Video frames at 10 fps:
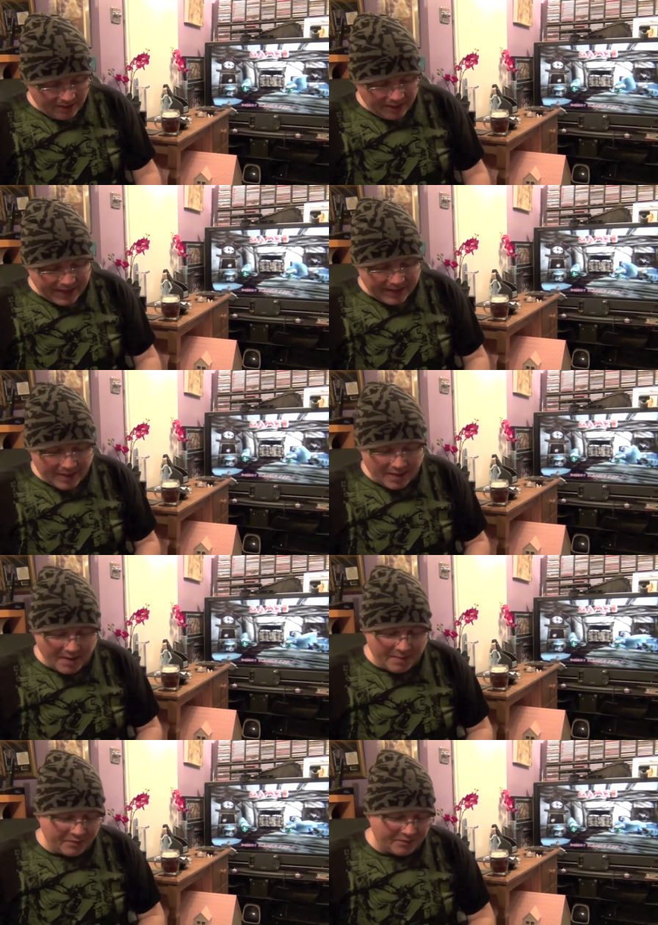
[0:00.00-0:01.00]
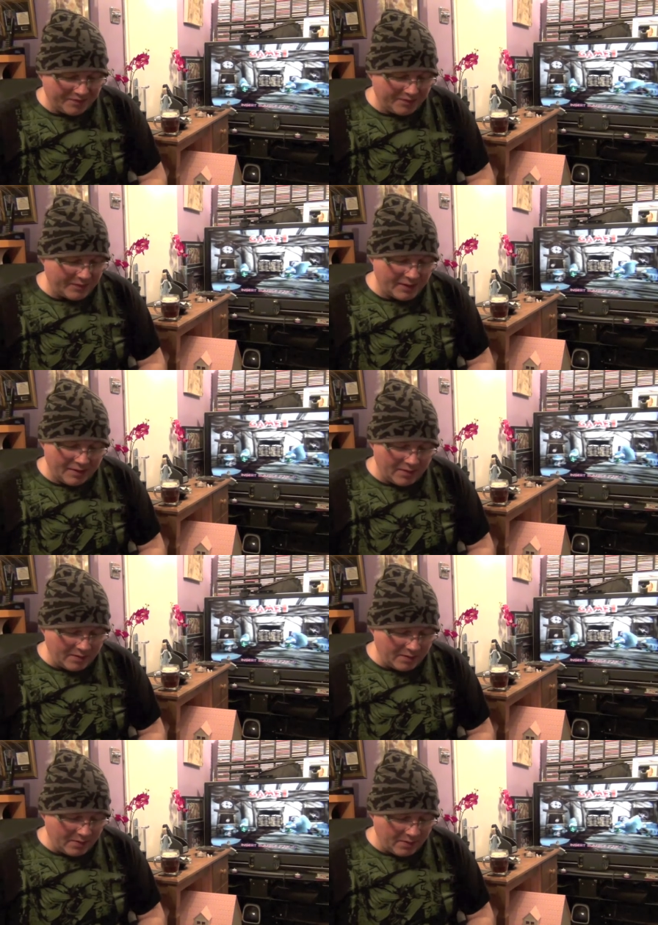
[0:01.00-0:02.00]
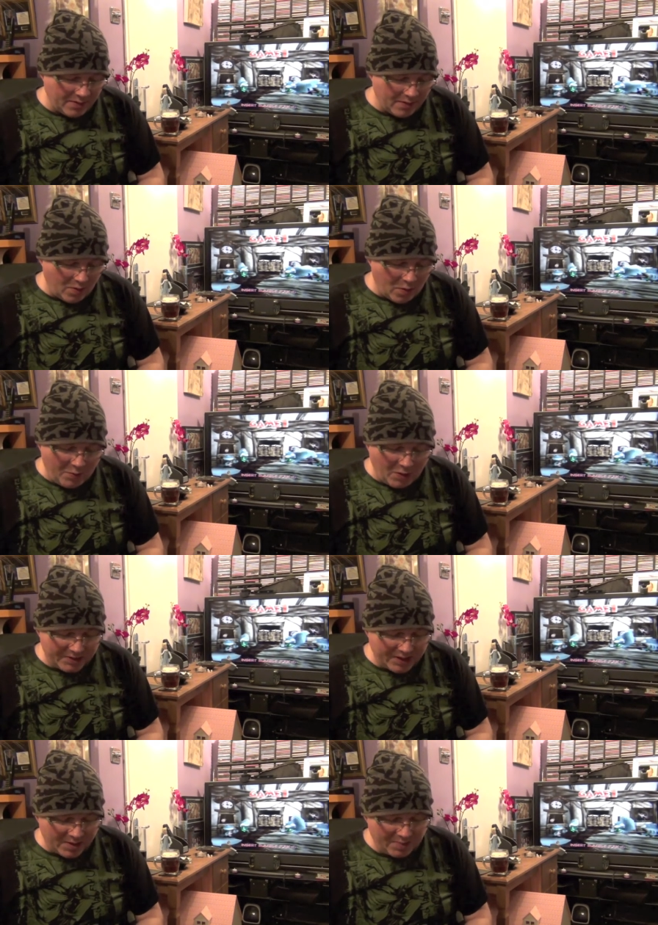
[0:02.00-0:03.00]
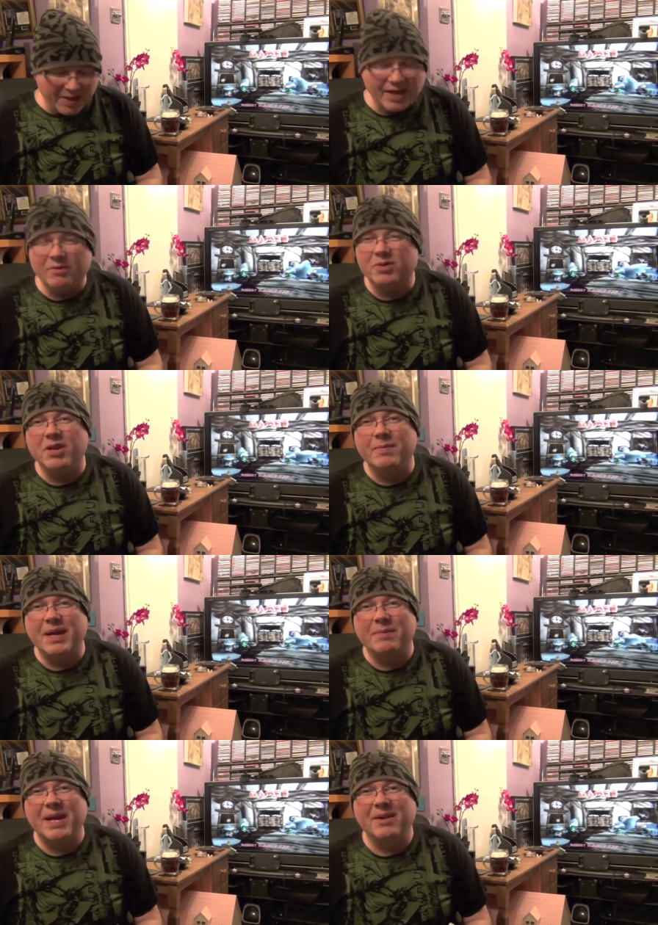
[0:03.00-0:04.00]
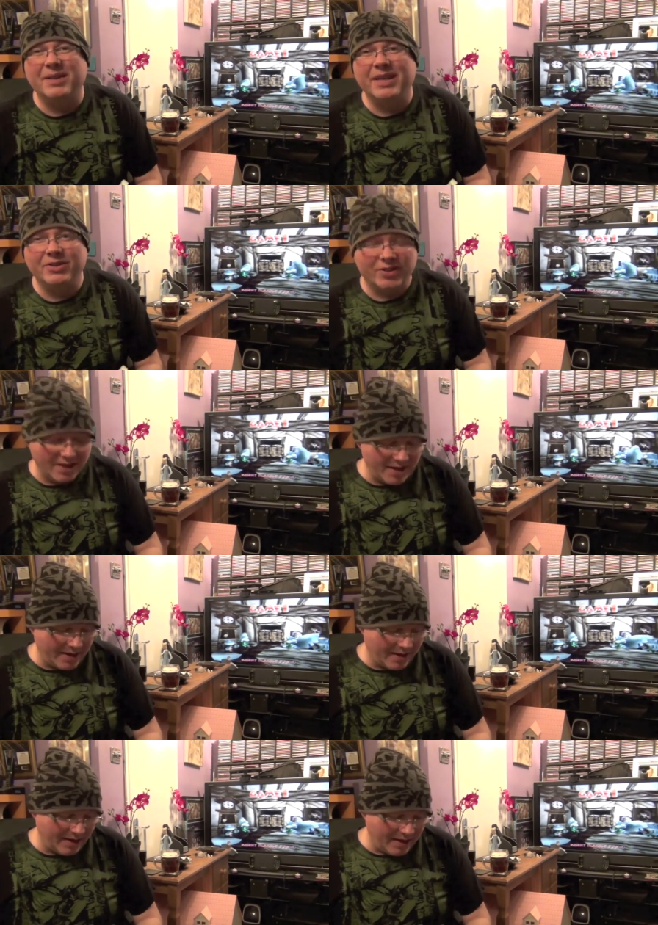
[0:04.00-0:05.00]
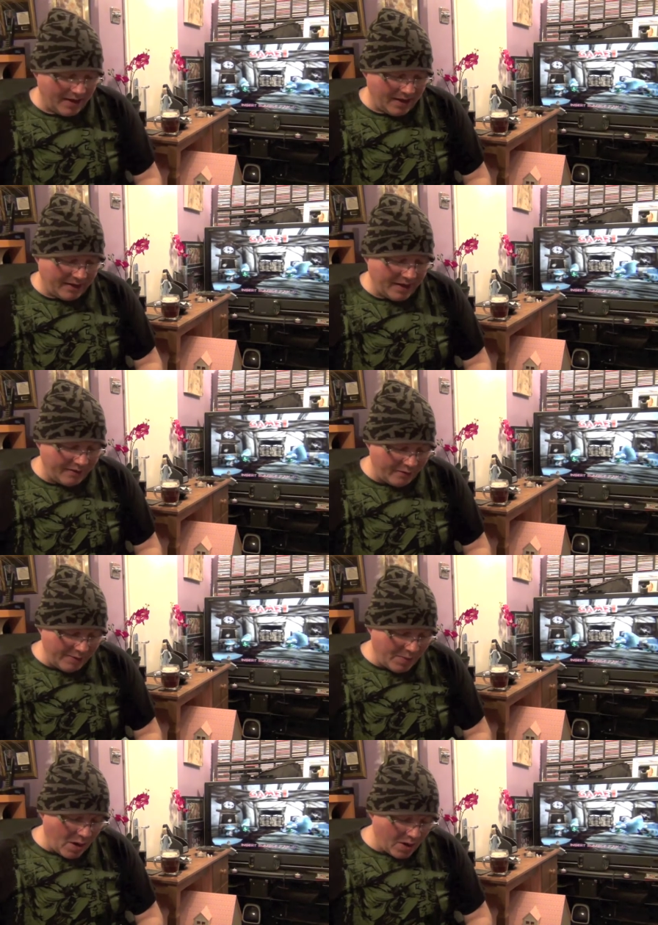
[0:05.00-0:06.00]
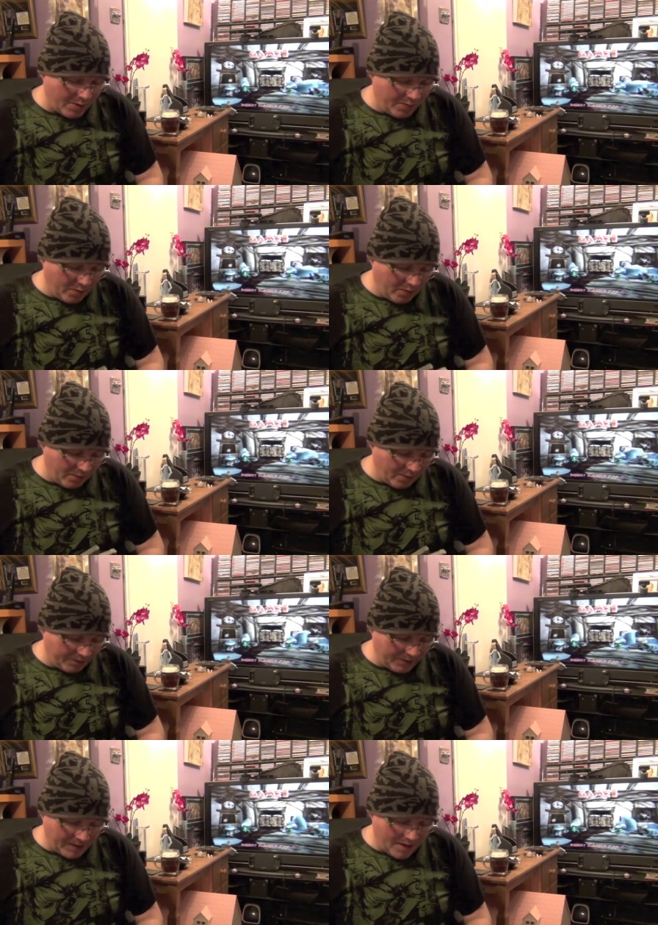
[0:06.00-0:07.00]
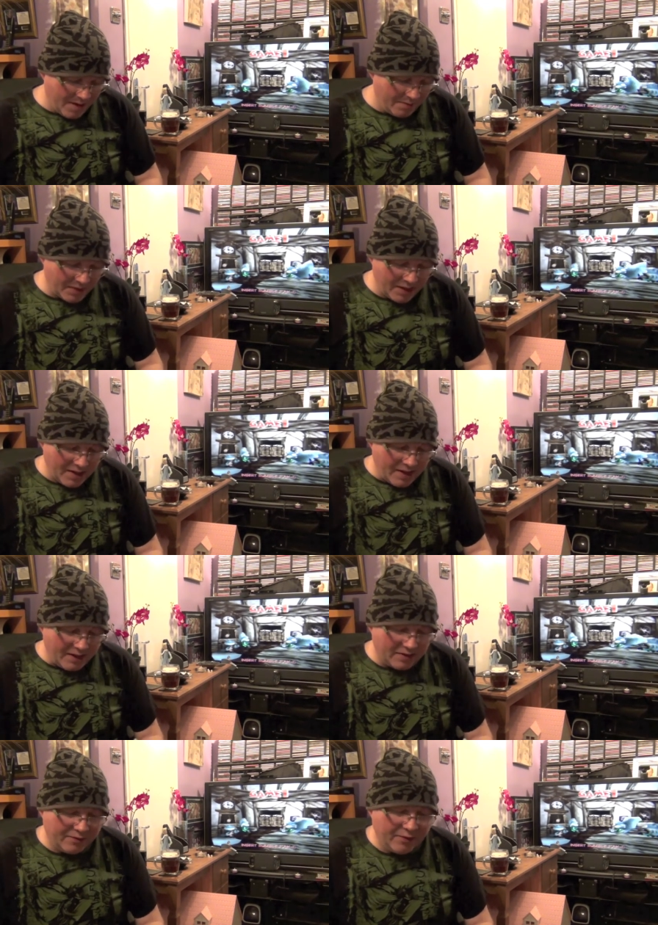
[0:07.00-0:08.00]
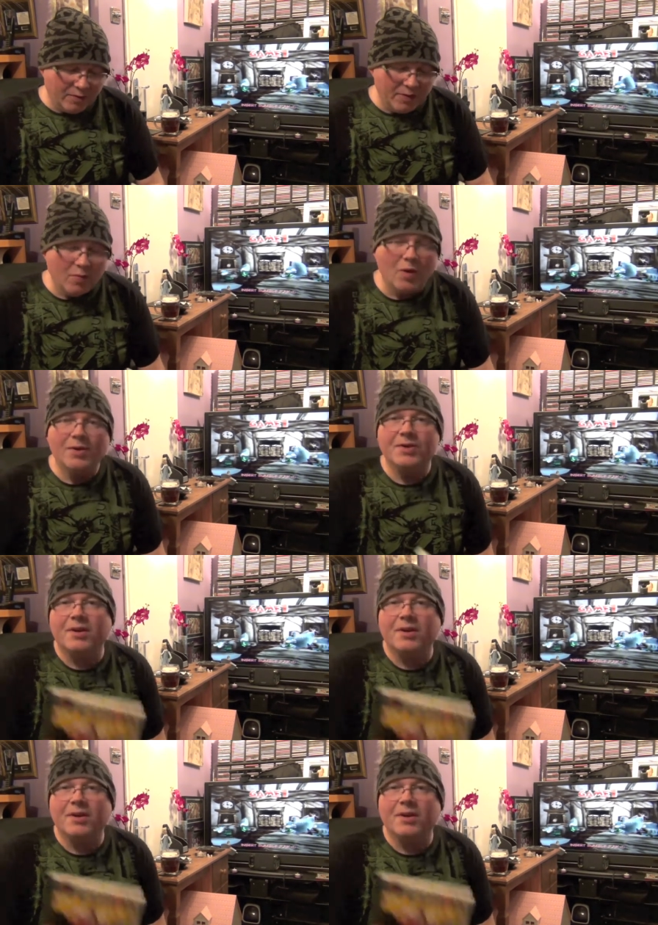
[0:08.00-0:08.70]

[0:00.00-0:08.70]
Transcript: They're all boxed and complete. It was only about £1 each. Nothing remarkable. It's Formula 1